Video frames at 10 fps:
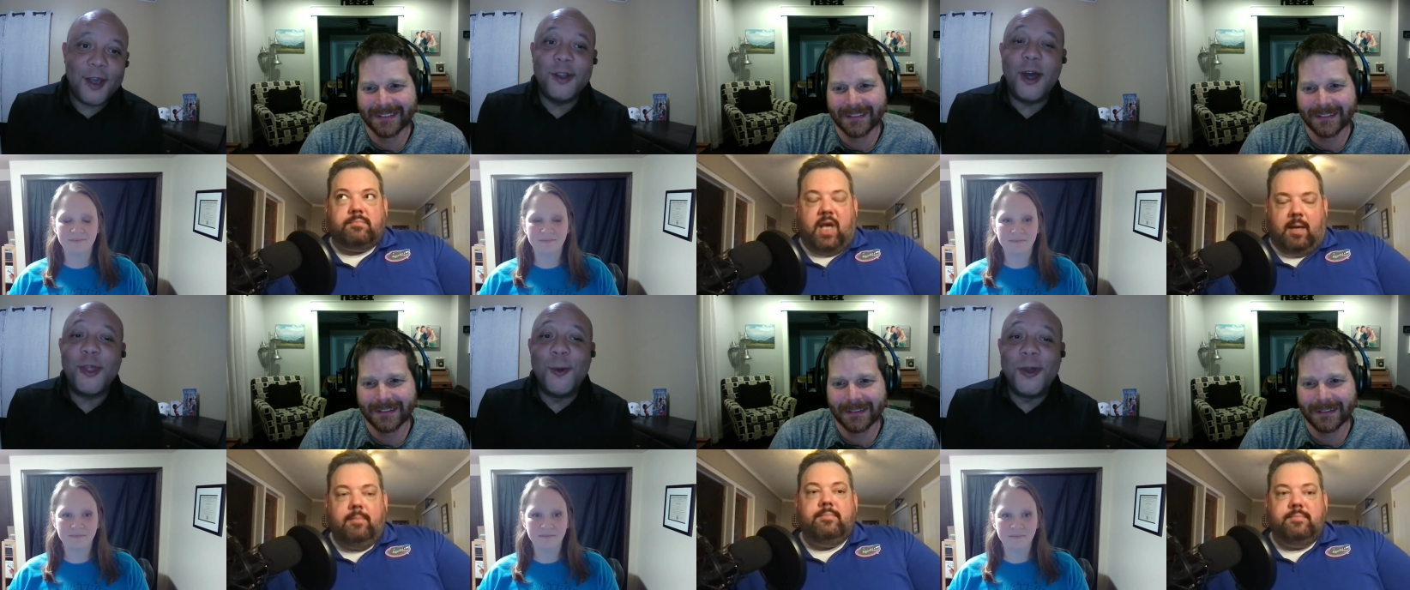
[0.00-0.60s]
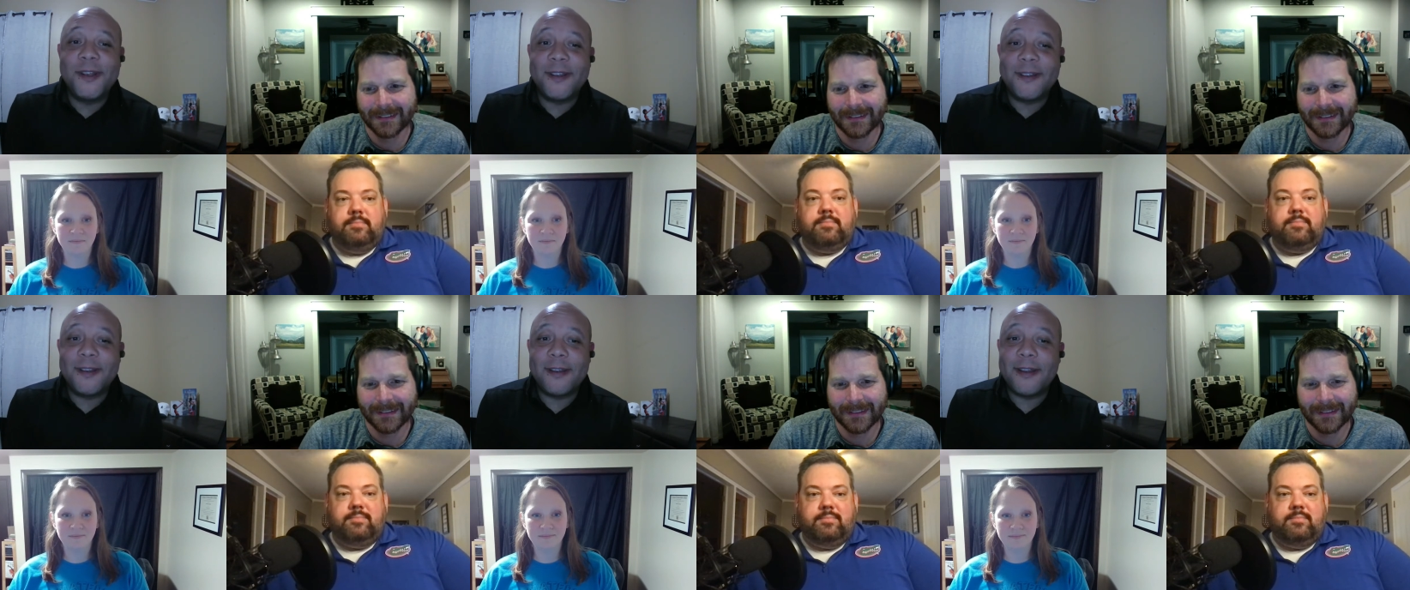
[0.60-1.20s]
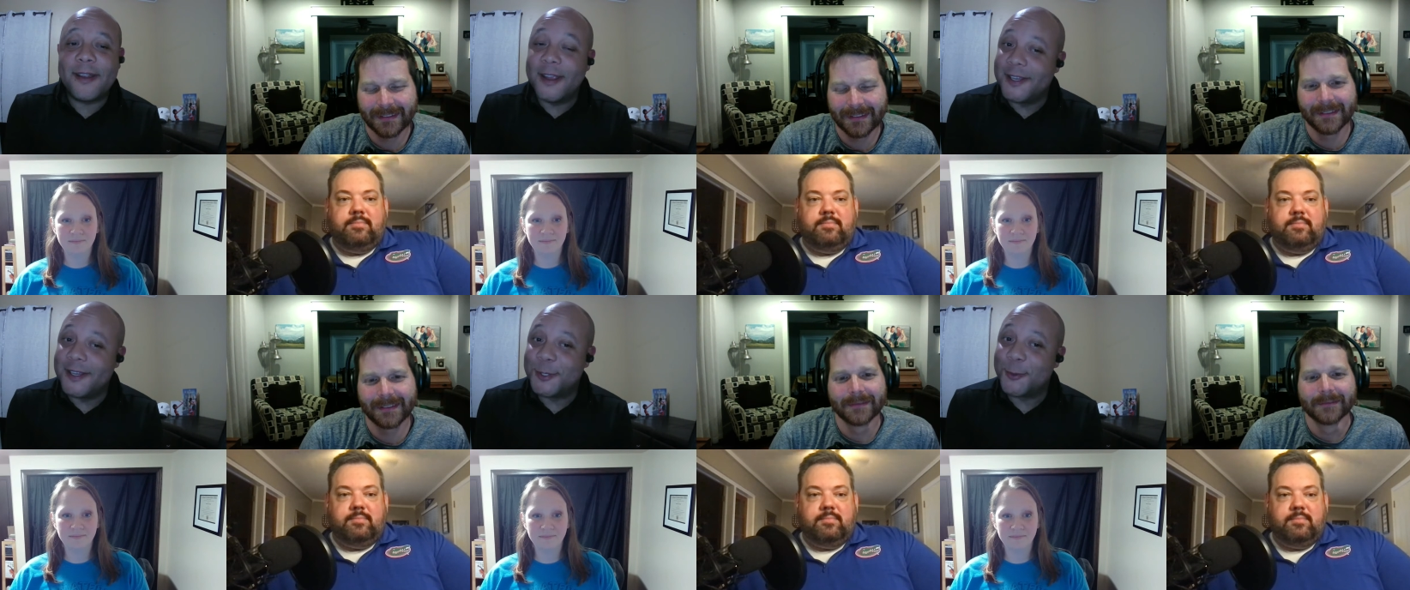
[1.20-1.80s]
Speaker 1: Okay. Another one
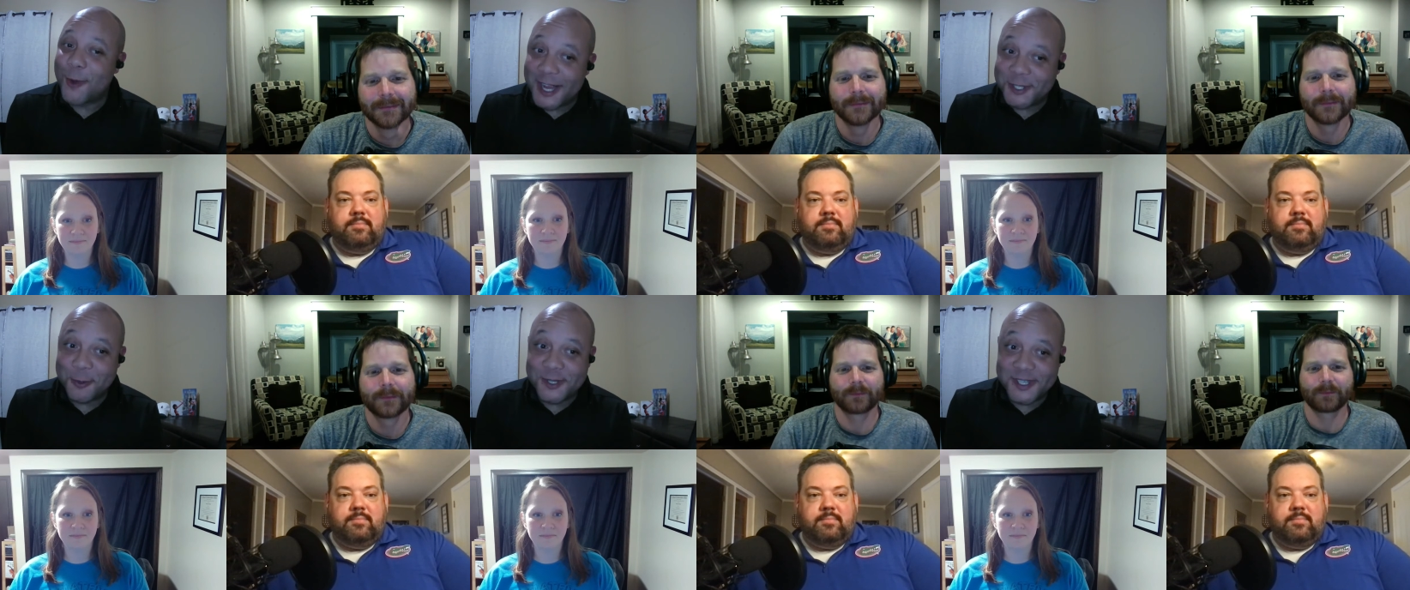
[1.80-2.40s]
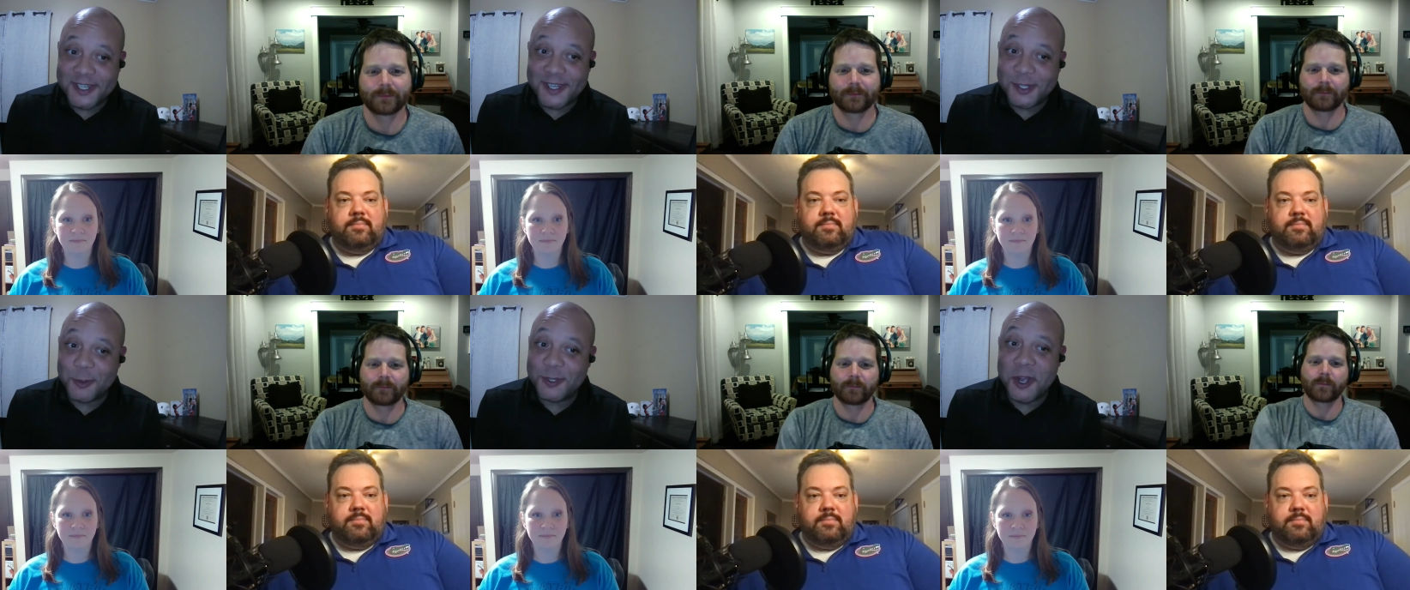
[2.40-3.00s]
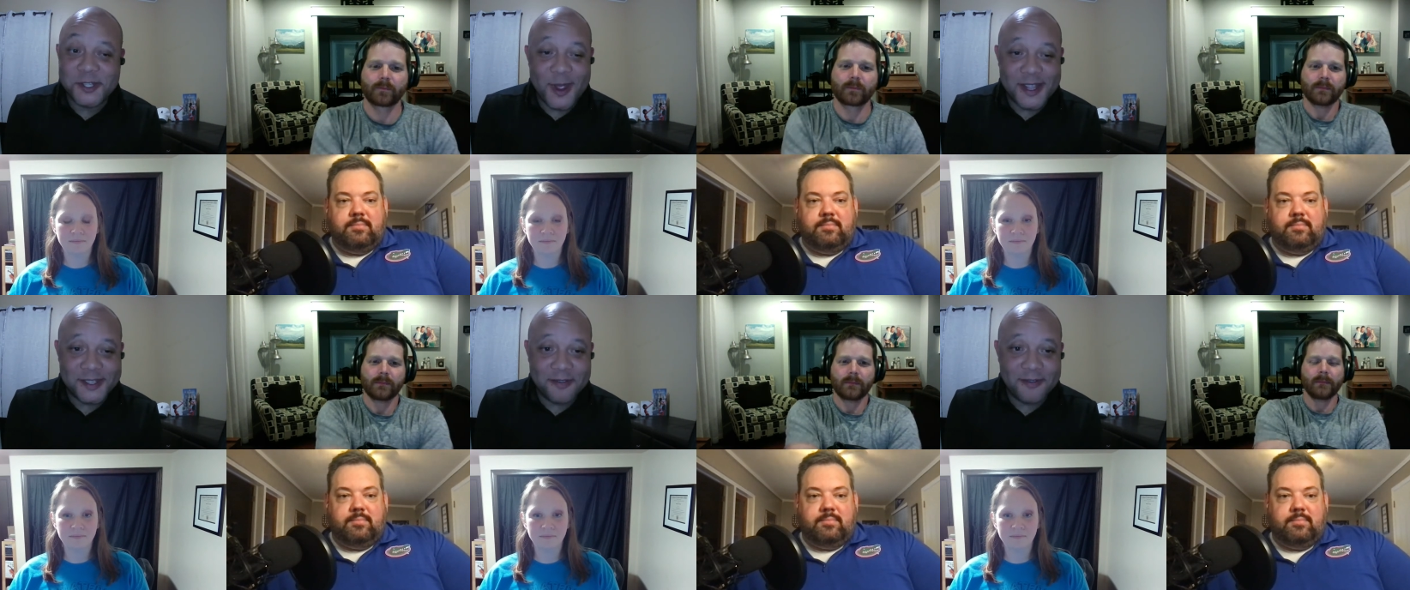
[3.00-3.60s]
is Rise of the Resistance, which also
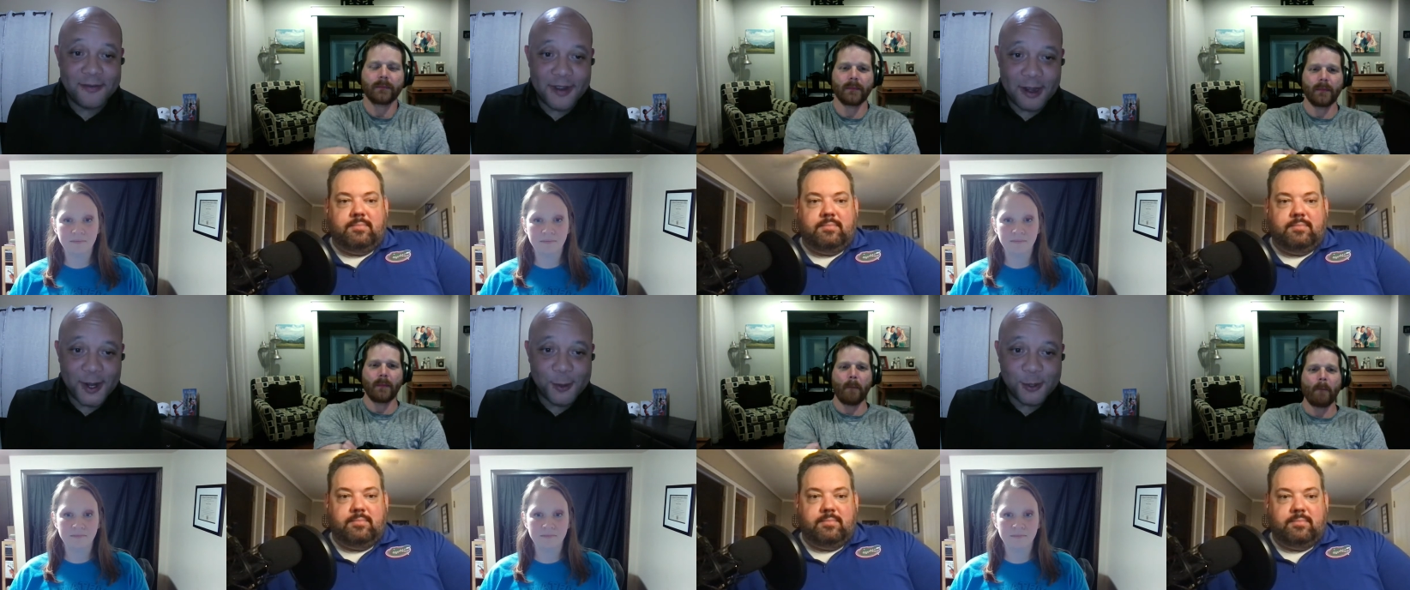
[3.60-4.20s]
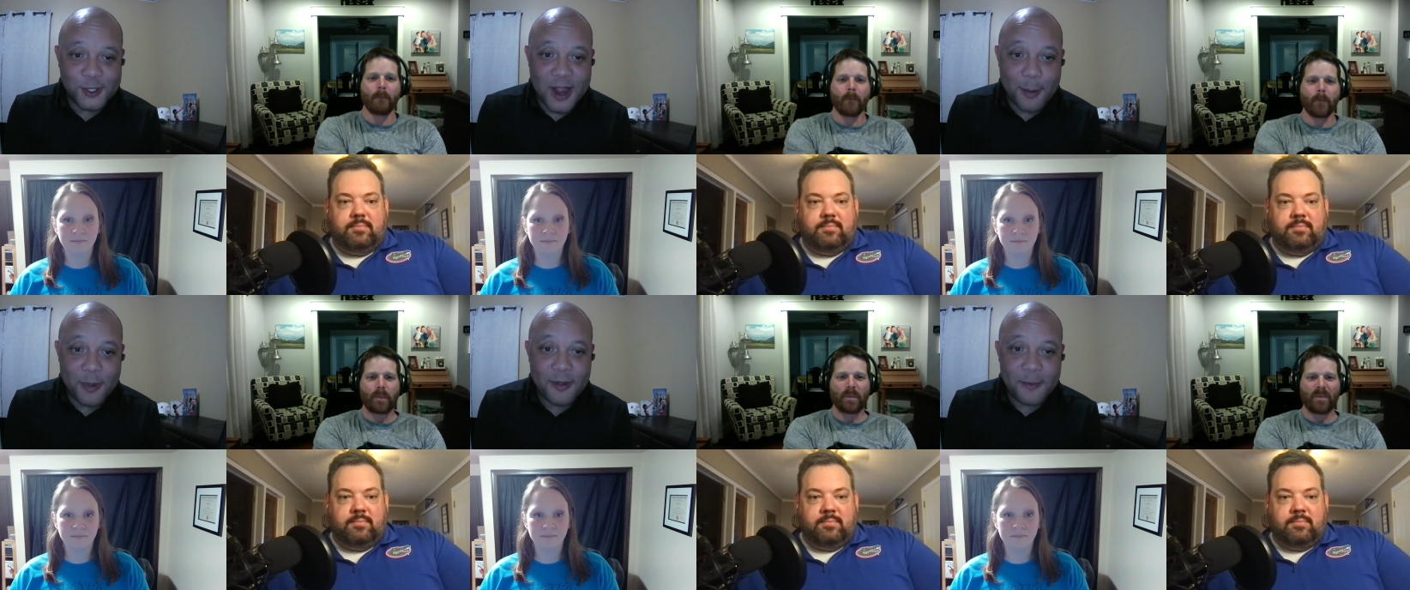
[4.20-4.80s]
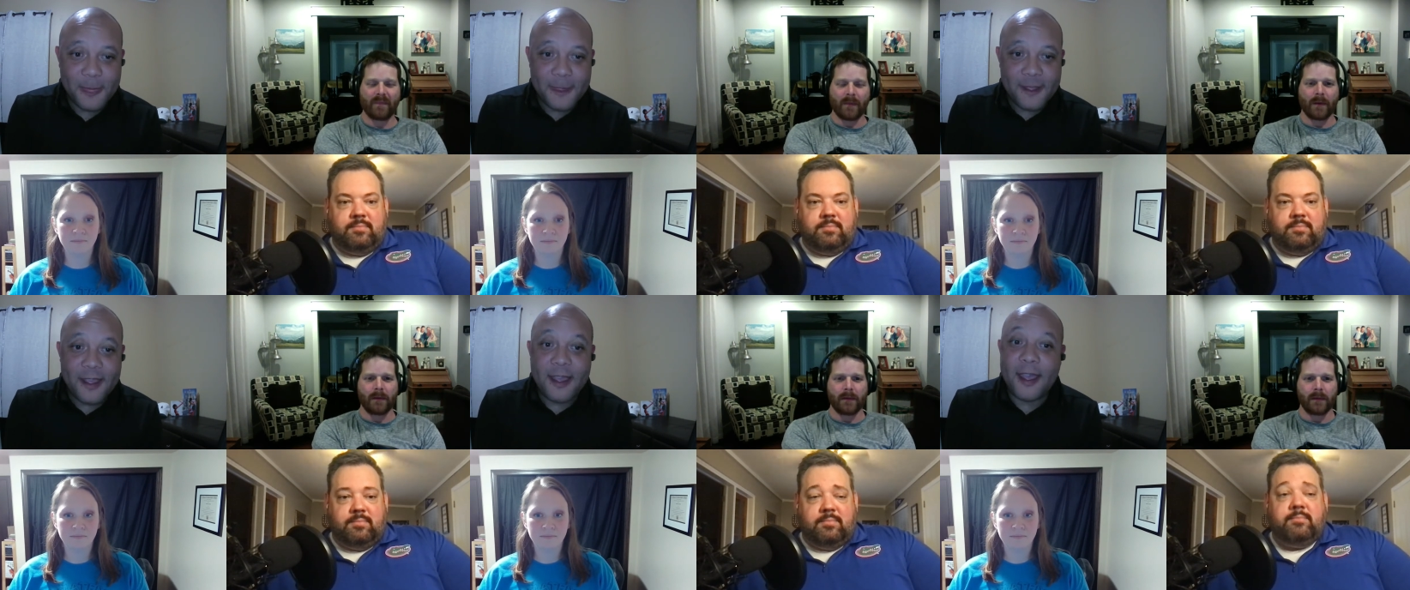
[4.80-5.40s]
has a very cool drop
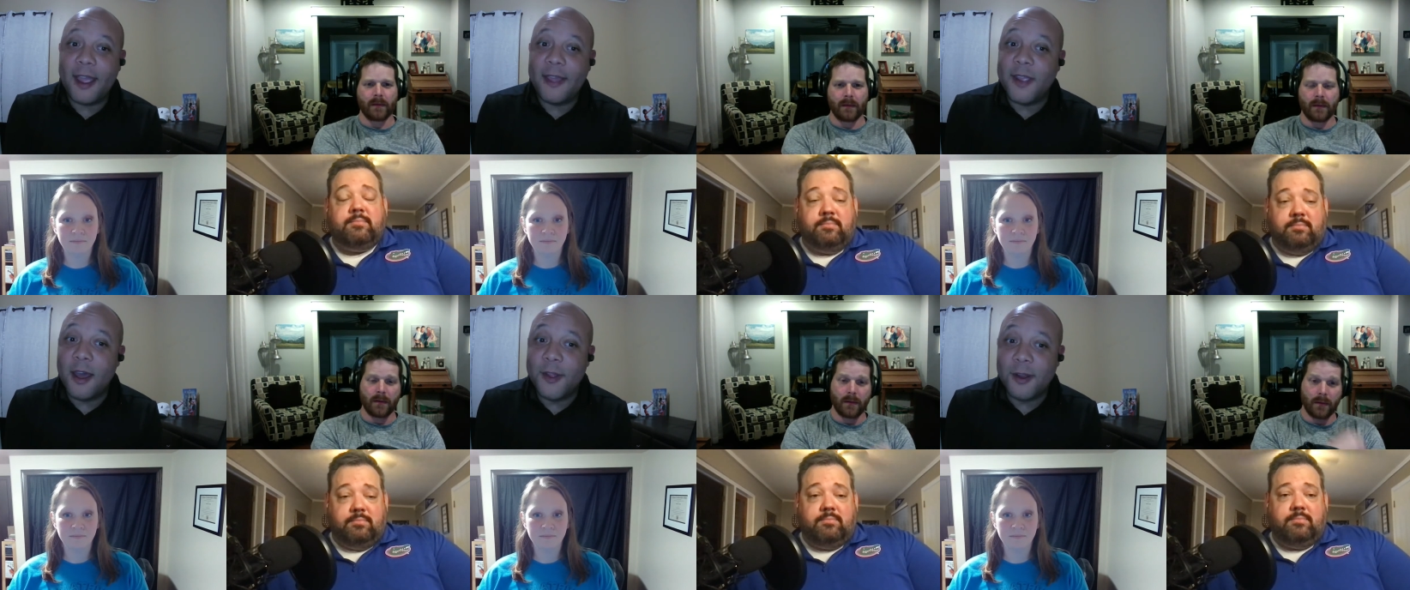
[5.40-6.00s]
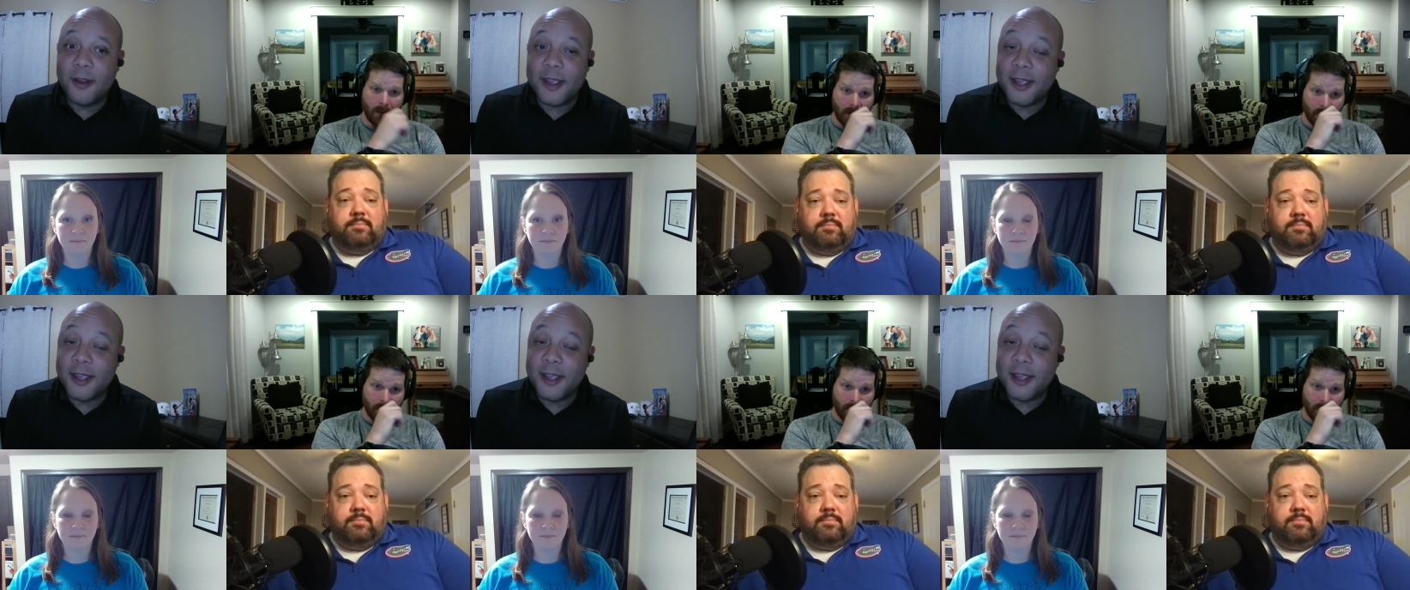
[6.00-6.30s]
and the other